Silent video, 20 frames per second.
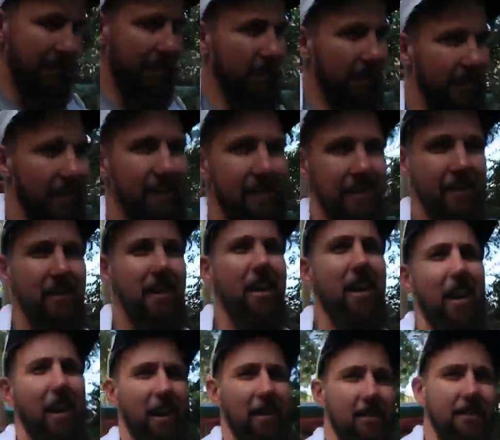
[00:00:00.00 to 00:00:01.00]
and I did
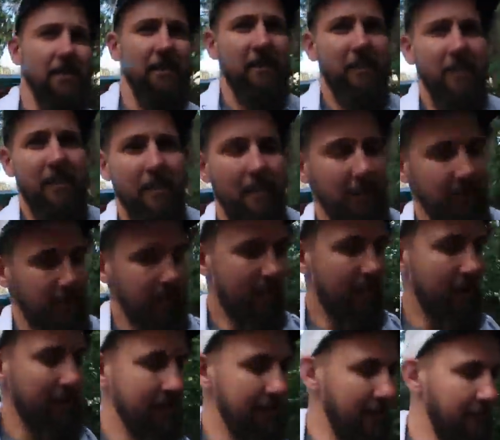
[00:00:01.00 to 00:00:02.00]
not get the
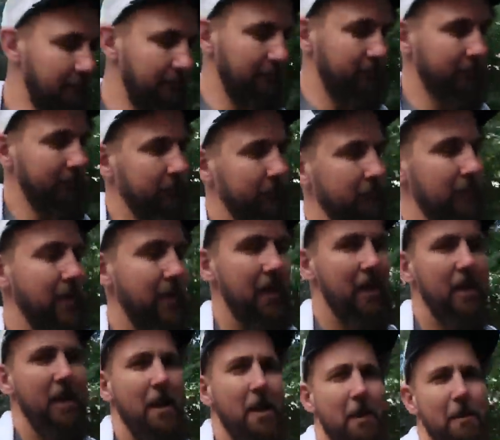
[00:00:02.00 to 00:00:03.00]
hot tub.
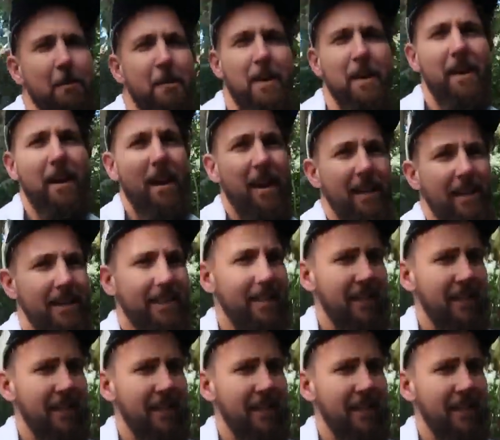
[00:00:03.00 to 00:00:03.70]
But I